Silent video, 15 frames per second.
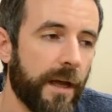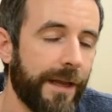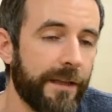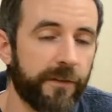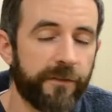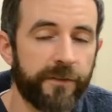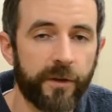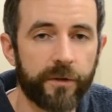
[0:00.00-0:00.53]

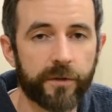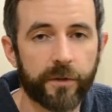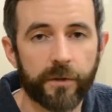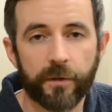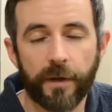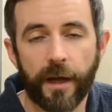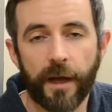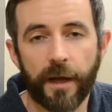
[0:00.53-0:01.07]
In the
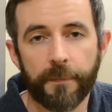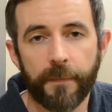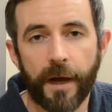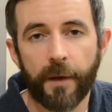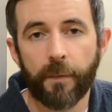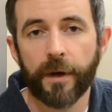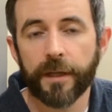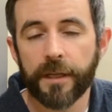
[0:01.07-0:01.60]
future,
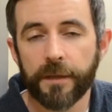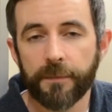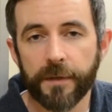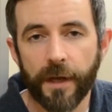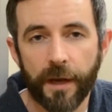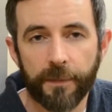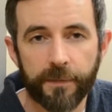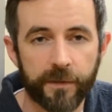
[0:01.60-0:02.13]
I want to keep
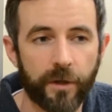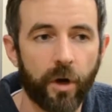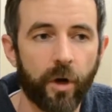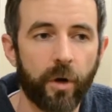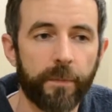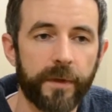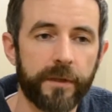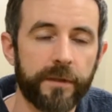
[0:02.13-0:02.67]
the option
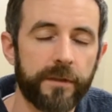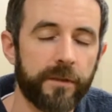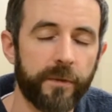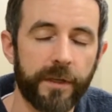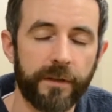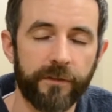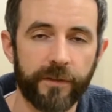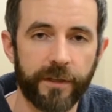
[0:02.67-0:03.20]
open to
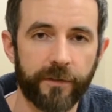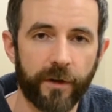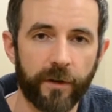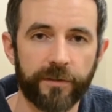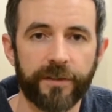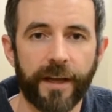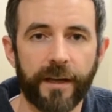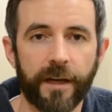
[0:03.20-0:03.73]
an in vivo
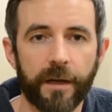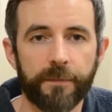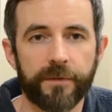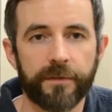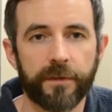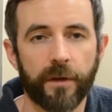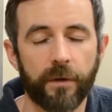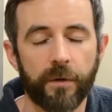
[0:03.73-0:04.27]

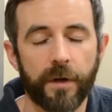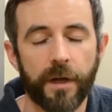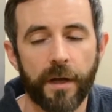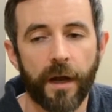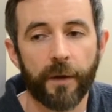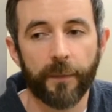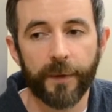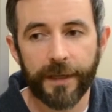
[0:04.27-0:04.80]
setup, so
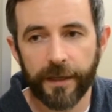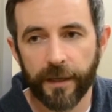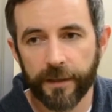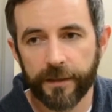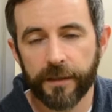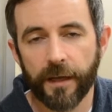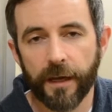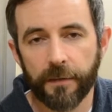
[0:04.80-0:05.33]
I really
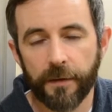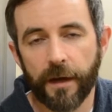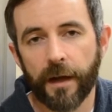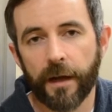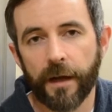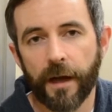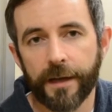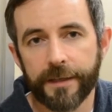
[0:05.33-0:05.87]
like the
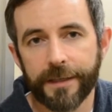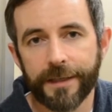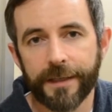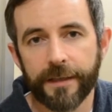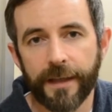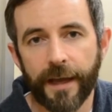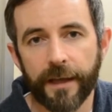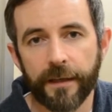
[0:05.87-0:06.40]

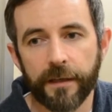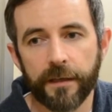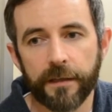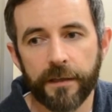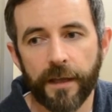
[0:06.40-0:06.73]
idea that